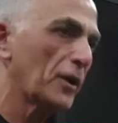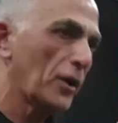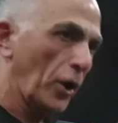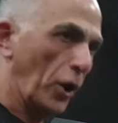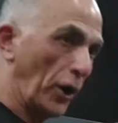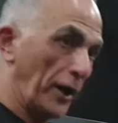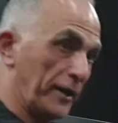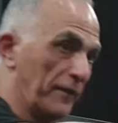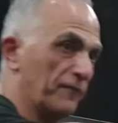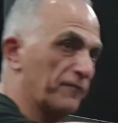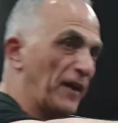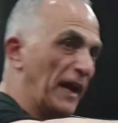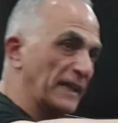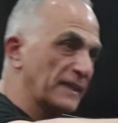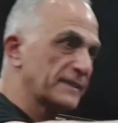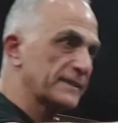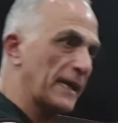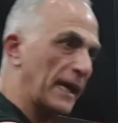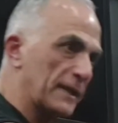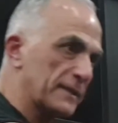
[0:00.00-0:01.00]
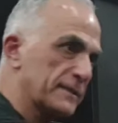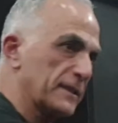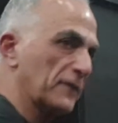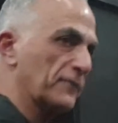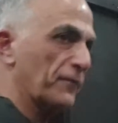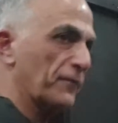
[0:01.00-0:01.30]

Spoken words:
I had a fantastic